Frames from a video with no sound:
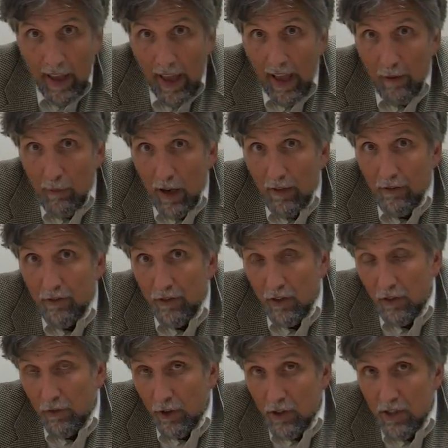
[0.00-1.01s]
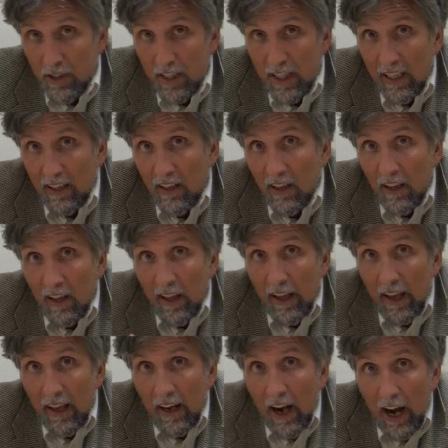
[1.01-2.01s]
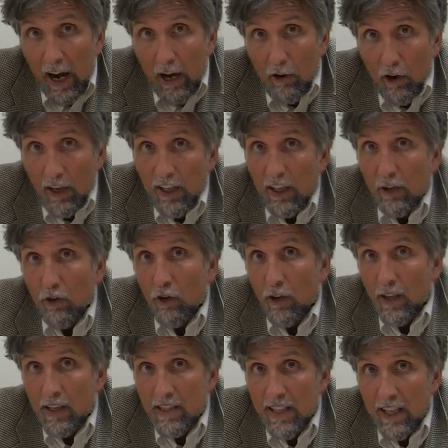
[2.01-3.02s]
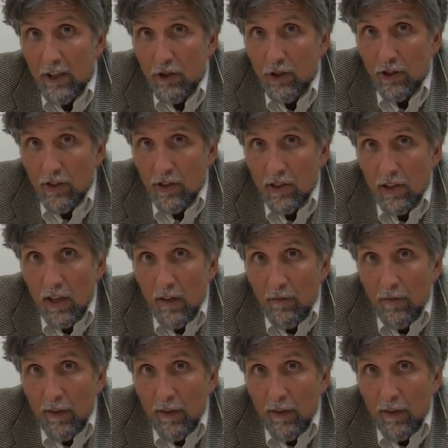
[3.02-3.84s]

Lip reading: And we have diversity and hierarchy in organizations.